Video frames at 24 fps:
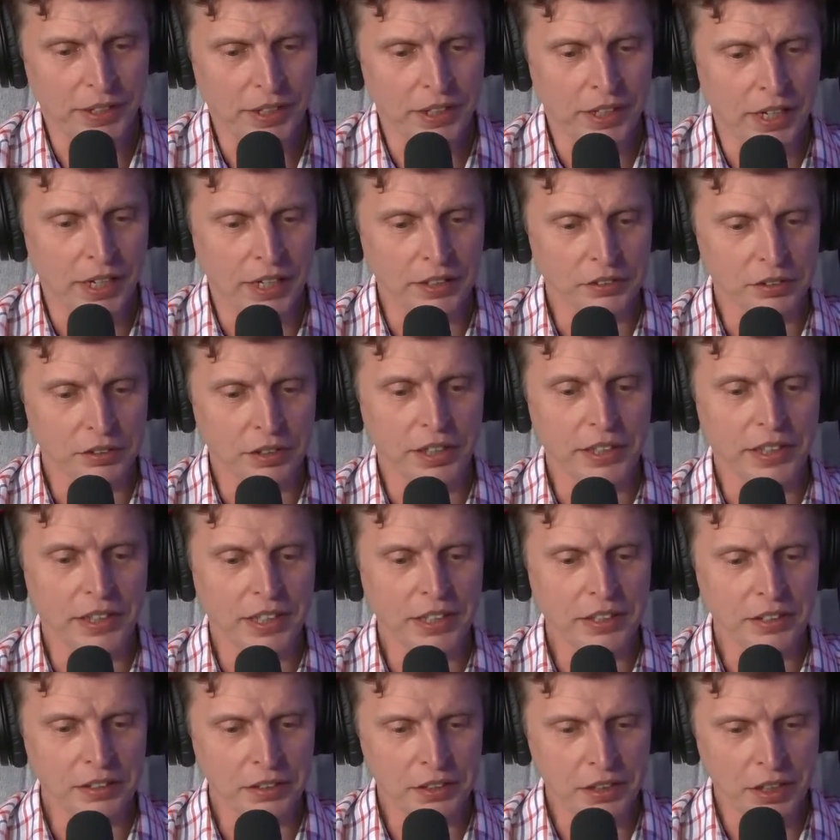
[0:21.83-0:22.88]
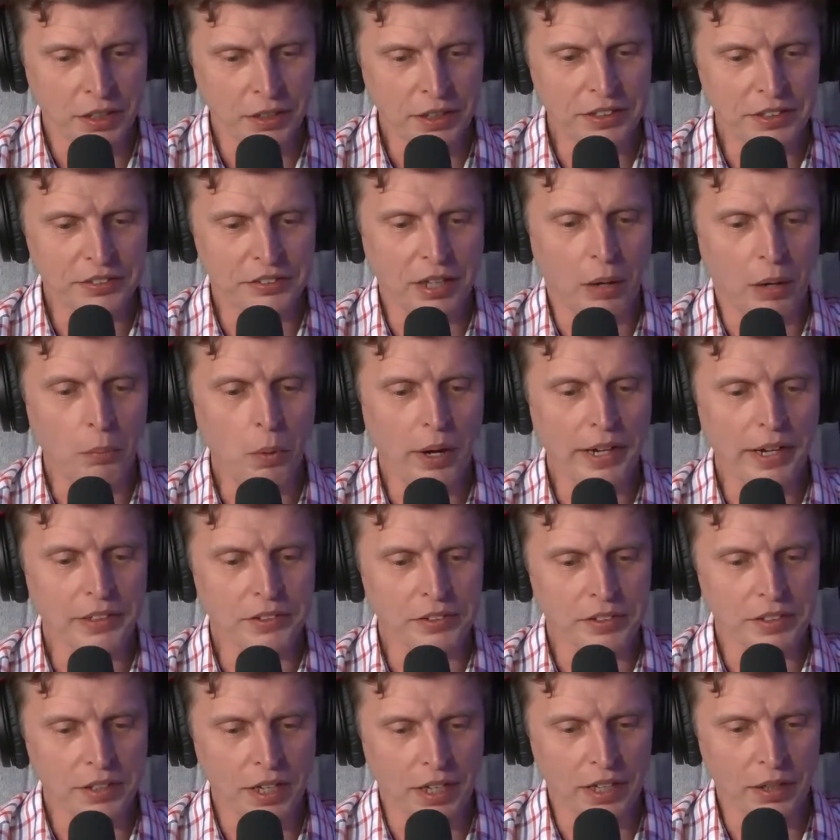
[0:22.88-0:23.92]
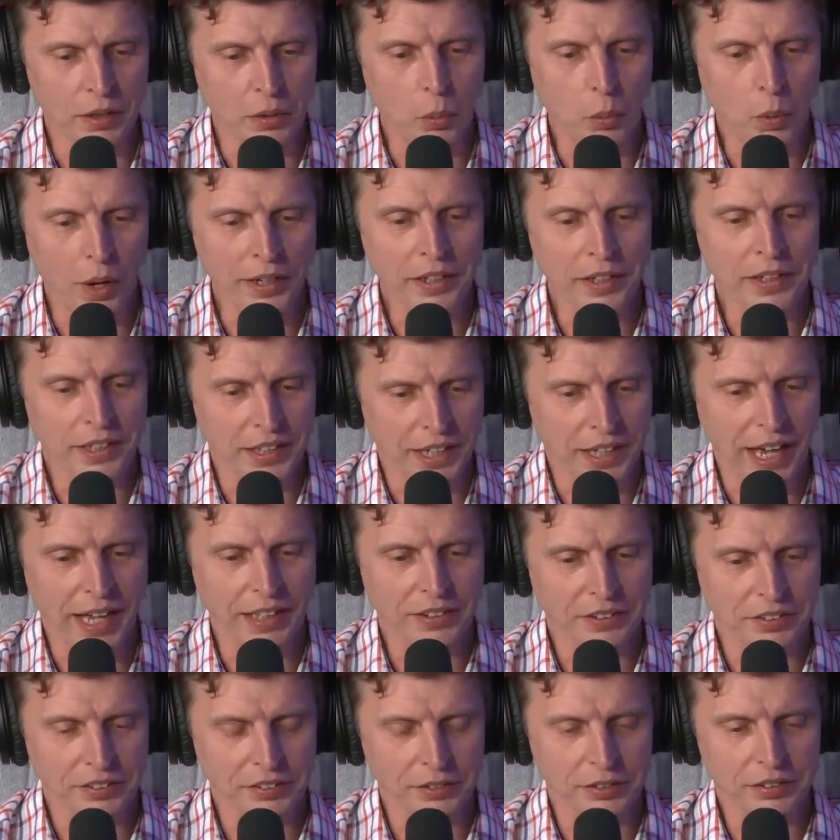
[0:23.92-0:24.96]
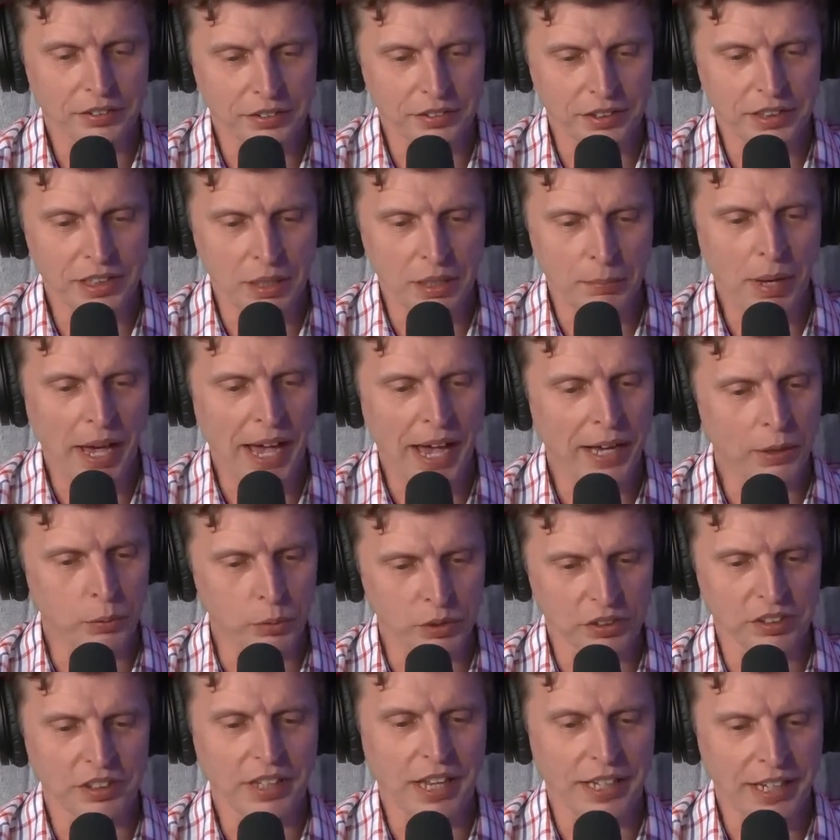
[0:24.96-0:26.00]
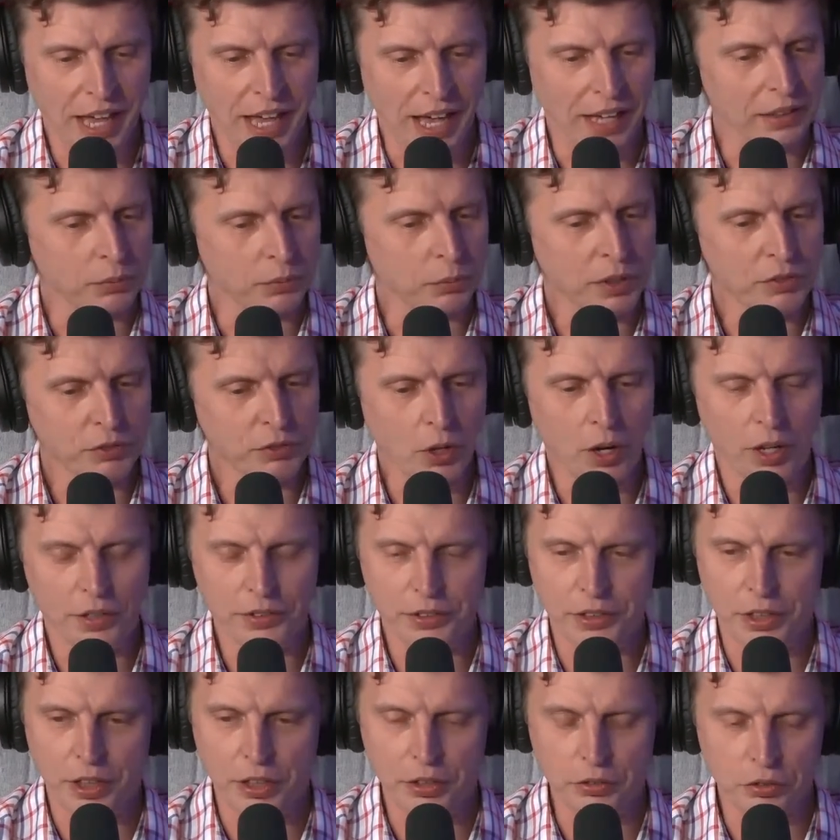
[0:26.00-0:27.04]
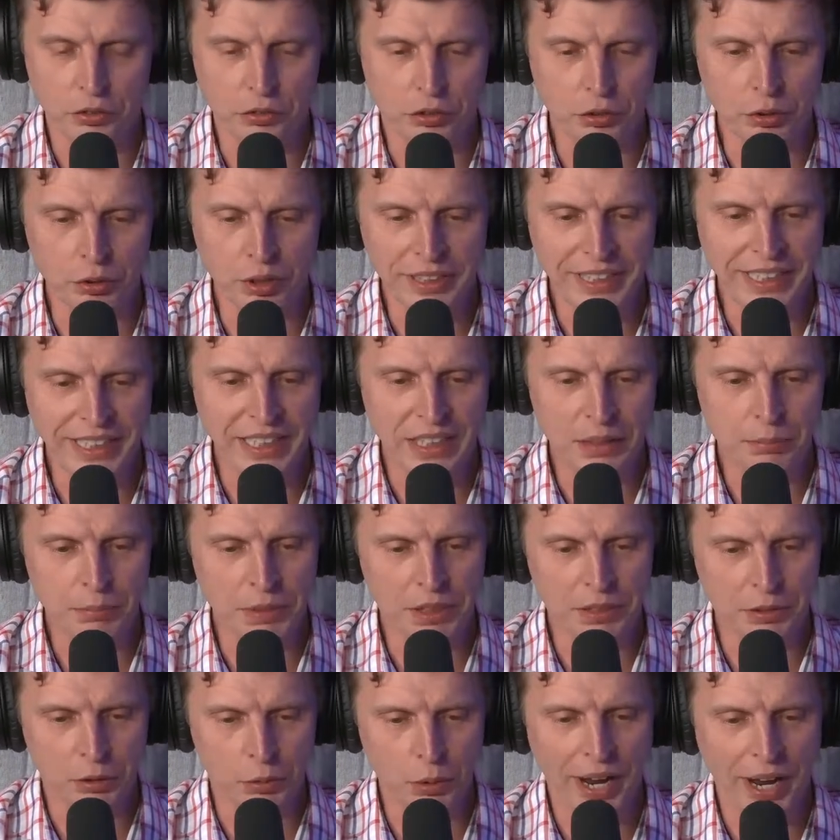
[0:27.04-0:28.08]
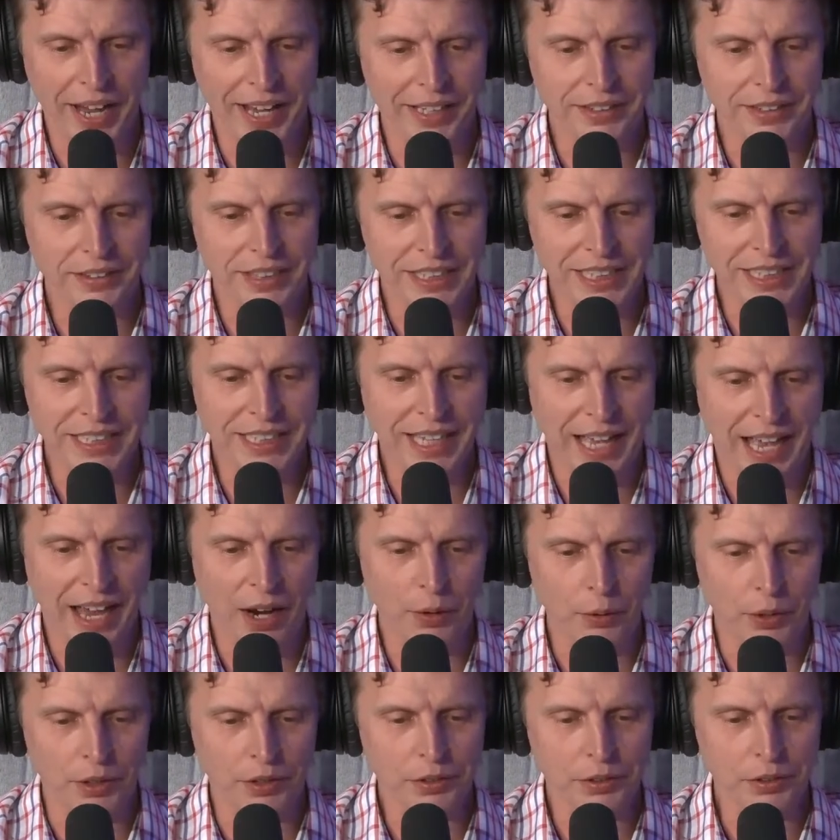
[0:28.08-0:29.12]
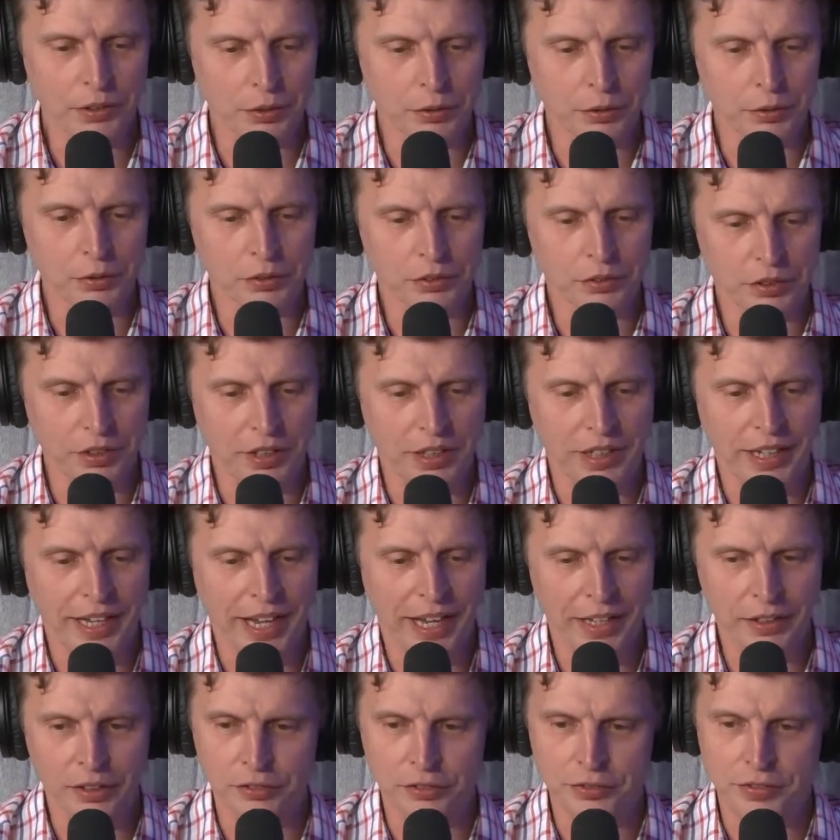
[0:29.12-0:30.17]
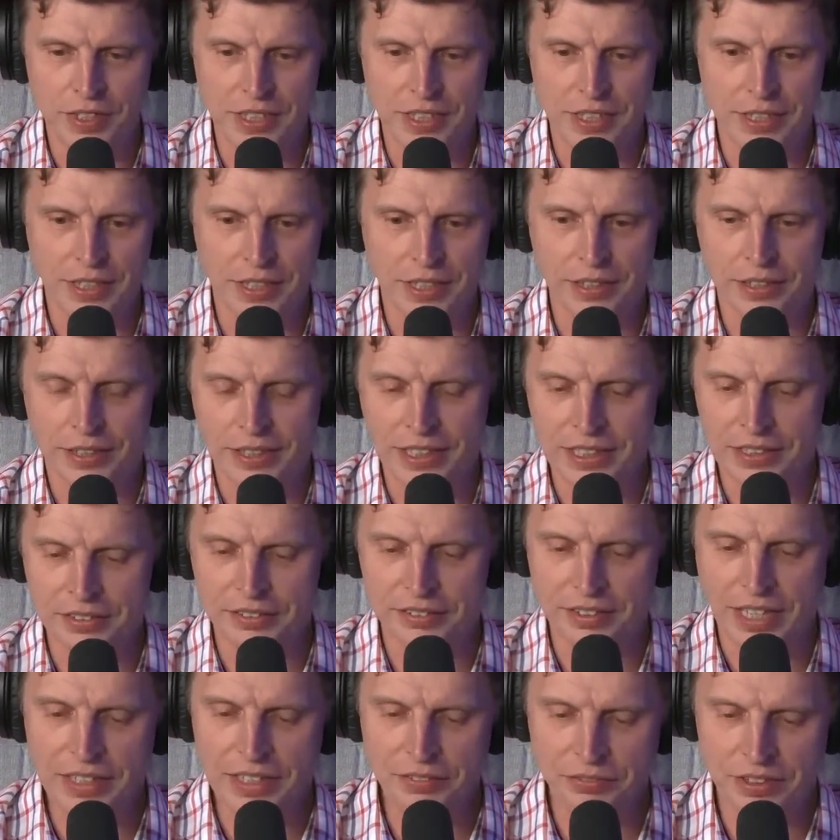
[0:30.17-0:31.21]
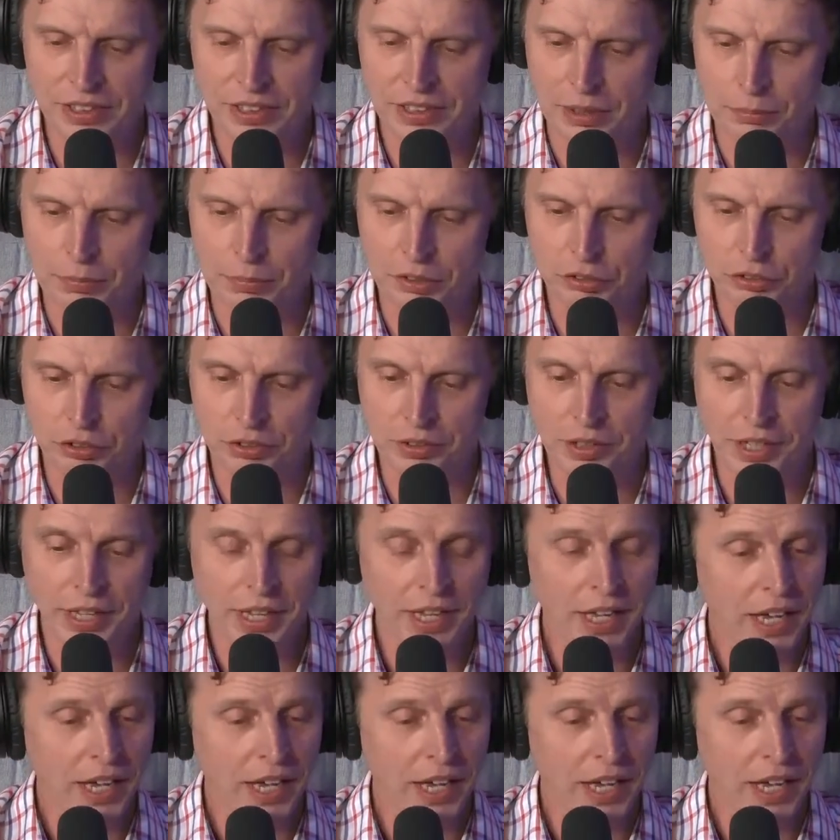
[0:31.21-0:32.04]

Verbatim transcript: And so I think, you know, in some ways, one of the cats in the bag was let out. And we've got, you know, Julie Inman Grant, Karen, who's head of the eSafety Commission.